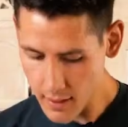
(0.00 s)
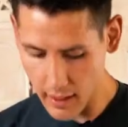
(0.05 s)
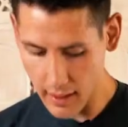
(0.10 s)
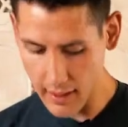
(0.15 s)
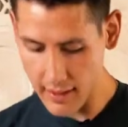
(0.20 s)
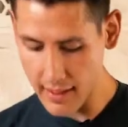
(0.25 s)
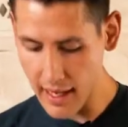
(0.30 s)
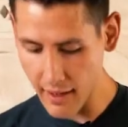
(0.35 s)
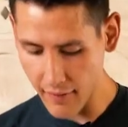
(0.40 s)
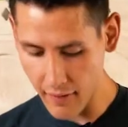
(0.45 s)

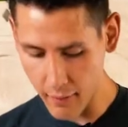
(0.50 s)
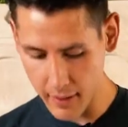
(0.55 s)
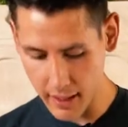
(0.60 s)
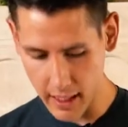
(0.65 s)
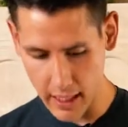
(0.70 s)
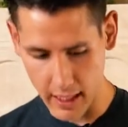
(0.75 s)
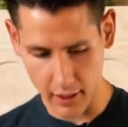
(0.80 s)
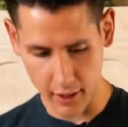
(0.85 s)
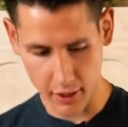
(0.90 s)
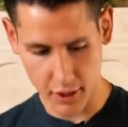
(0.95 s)
And now that we
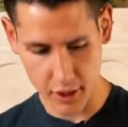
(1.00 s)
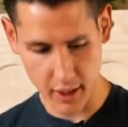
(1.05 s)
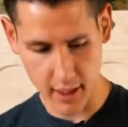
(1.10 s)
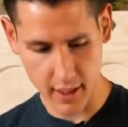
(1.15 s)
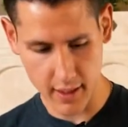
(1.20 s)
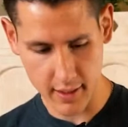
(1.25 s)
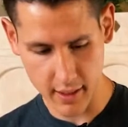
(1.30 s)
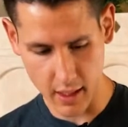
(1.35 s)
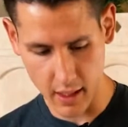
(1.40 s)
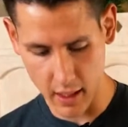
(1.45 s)
got our
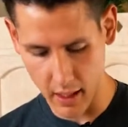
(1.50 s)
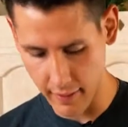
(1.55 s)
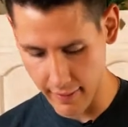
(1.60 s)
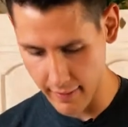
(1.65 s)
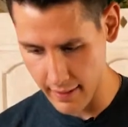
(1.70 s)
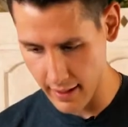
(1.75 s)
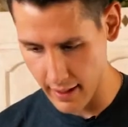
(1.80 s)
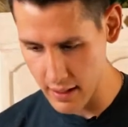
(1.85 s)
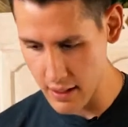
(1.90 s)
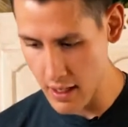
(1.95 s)
cheese on
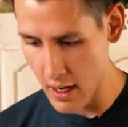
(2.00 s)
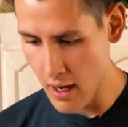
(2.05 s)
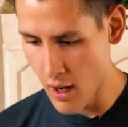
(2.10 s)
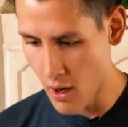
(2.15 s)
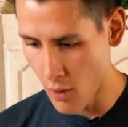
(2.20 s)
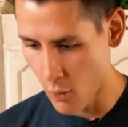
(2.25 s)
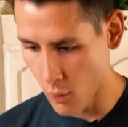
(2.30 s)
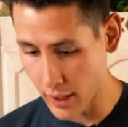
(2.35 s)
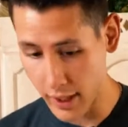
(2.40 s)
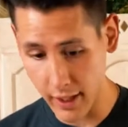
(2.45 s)
there,
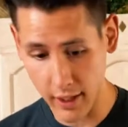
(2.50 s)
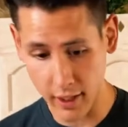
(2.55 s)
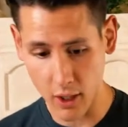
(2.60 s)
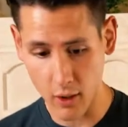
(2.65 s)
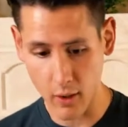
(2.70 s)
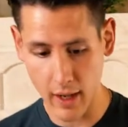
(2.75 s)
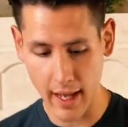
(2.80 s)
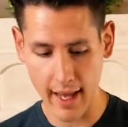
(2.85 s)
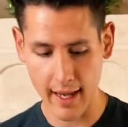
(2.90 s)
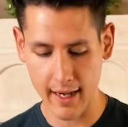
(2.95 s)
we're gonna
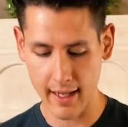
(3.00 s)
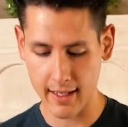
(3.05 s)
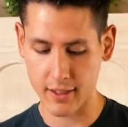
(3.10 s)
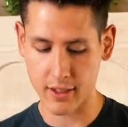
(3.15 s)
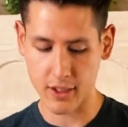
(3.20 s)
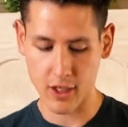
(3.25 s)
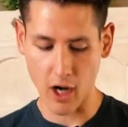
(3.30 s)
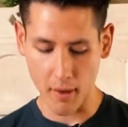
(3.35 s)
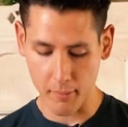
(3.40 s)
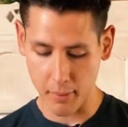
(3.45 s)
go ahead and
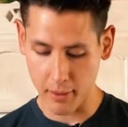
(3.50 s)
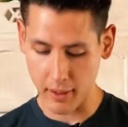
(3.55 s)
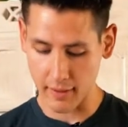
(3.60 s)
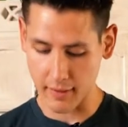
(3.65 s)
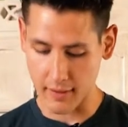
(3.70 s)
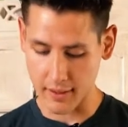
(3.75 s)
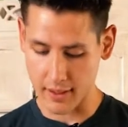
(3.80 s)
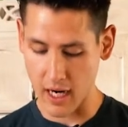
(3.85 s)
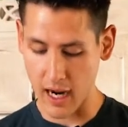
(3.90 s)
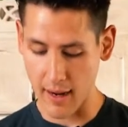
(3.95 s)
start putting
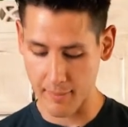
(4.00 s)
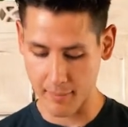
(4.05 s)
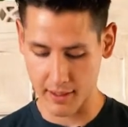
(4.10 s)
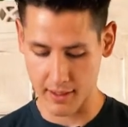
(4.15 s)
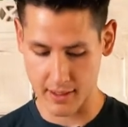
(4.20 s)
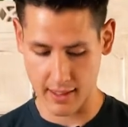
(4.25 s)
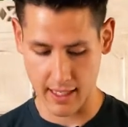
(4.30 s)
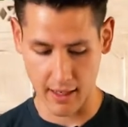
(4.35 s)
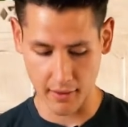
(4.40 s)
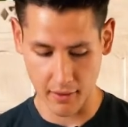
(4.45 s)
the
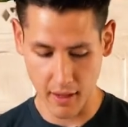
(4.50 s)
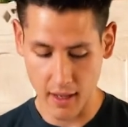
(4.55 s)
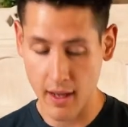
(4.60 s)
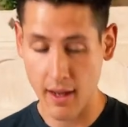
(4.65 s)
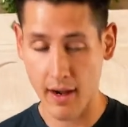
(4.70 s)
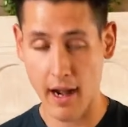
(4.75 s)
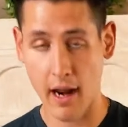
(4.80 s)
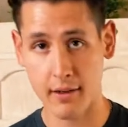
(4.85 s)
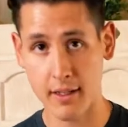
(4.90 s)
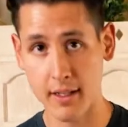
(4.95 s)
toppings down.
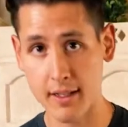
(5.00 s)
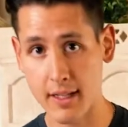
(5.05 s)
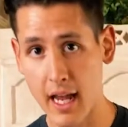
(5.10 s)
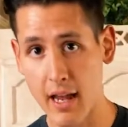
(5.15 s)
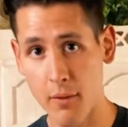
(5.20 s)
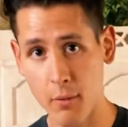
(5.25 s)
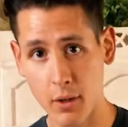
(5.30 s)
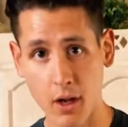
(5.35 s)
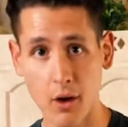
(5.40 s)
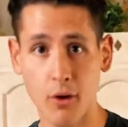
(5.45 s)
Now
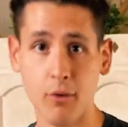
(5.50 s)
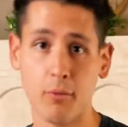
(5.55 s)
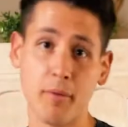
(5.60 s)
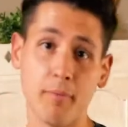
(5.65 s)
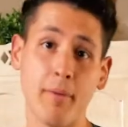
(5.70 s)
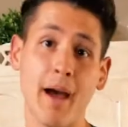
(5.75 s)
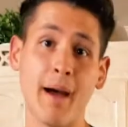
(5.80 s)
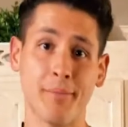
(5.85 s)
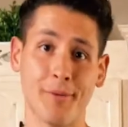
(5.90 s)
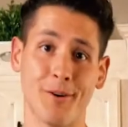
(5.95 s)
today we're going with
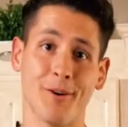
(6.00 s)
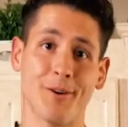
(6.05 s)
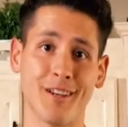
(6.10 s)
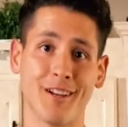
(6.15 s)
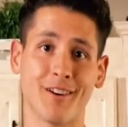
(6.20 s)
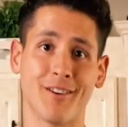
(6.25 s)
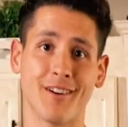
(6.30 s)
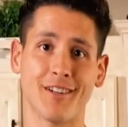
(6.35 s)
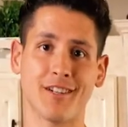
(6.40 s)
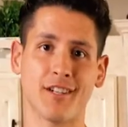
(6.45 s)
pepperoni
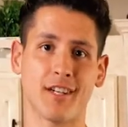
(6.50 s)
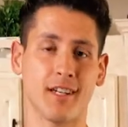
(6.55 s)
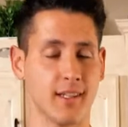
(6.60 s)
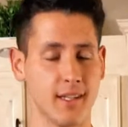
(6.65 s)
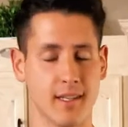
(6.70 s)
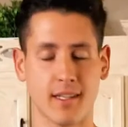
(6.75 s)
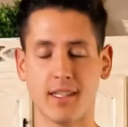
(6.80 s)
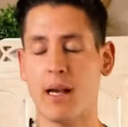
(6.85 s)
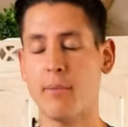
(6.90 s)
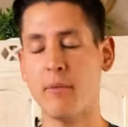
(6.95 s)
green
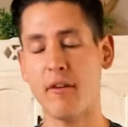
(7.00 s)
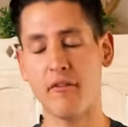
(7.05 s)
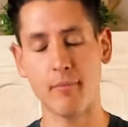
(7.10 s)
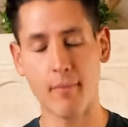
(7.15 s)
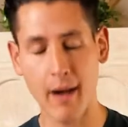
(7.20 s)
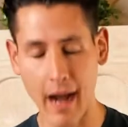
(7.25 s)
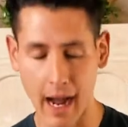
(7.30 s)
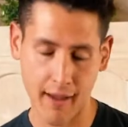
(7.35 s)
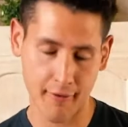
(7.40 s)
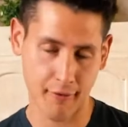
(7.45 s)
chili, some of
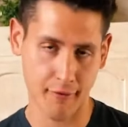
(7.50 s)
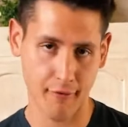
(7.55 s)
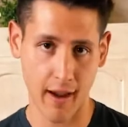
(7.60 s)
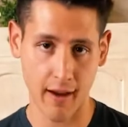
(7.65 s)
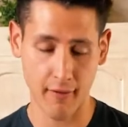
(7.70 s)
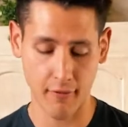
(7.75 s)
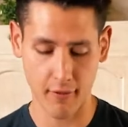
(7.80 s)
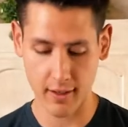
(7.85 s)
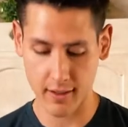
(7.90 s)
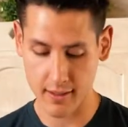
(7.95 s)
my
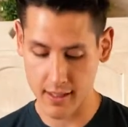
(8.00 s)
favorites.